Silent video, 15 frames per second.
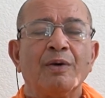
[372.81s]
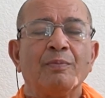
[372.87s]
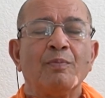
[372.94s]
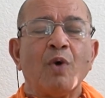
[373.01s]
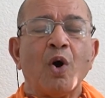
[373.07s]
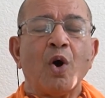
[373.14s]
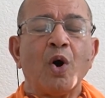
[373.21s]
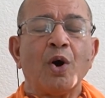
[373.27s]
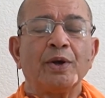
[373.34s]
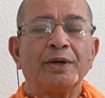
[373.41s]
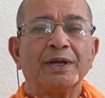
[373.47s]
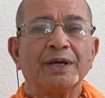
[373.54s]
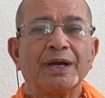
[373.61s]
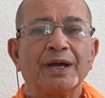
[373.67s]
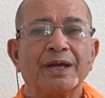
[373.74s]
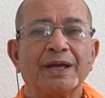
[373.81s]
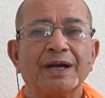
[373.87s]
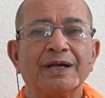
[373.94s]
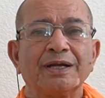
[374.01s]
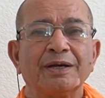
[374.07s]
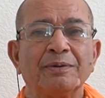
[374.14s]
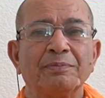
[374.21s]
Morning I
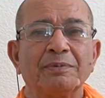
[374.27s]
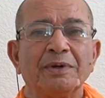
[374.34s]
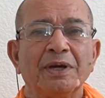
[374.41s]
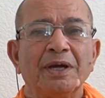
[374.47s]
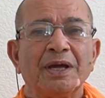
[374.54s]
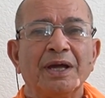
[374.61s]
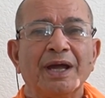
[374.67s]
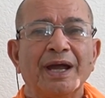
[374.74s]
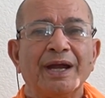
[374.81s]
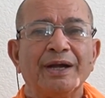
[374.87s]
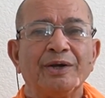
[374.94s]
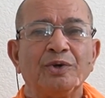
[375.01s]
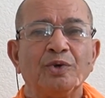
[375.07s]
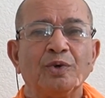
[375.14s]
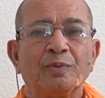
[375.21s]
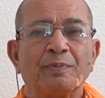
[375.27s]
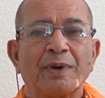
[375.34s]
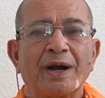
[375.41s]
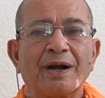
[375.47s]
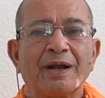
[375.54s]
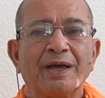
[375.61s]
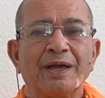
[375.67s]
get up and do
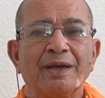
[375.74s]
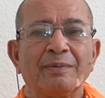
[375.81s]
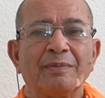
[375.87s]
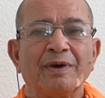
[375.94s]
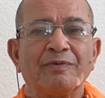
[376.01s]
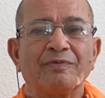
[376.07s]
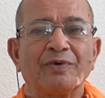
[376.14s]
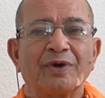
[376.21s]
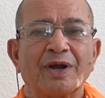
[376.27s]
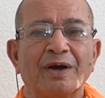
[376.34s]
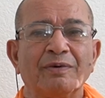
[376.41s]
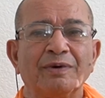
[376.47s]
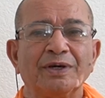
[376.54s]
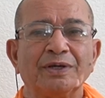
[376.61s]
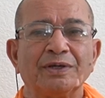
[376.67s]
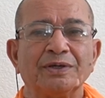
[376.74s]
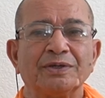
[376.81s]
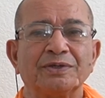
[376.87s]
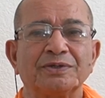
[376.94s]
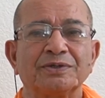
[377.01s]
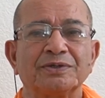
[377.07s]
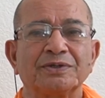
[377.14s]
Pranayama for
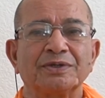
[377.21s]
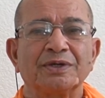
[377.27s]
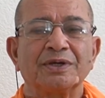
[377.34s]
hours.